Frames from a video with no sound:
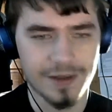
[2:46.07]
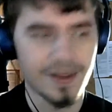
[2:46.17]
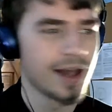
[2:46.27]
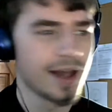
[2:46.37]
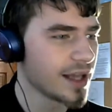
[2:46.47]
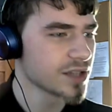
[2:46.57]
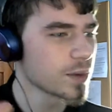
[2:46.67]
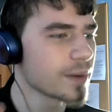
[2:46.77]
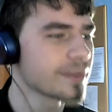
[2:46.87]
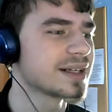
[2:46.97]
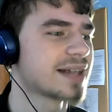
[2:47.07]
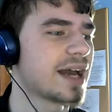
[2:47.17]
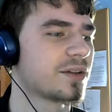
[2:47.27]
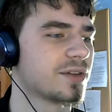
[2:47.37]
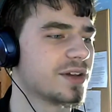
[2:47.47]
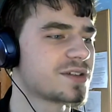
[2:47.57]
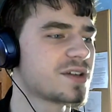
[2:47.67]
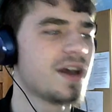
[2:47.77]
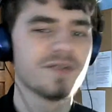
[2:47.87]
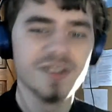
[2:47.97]
That That's what I'm going to title this.
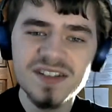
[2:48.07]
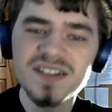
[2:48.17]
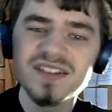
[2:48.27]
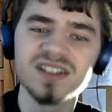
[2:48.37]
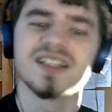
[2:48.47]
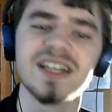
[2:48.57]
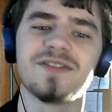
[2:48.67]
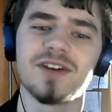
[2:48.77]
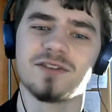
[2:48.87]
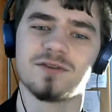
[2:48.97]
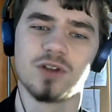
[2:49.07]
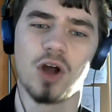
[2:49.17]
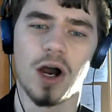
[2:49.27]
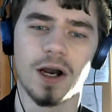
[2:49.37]
This is the leaving vlog.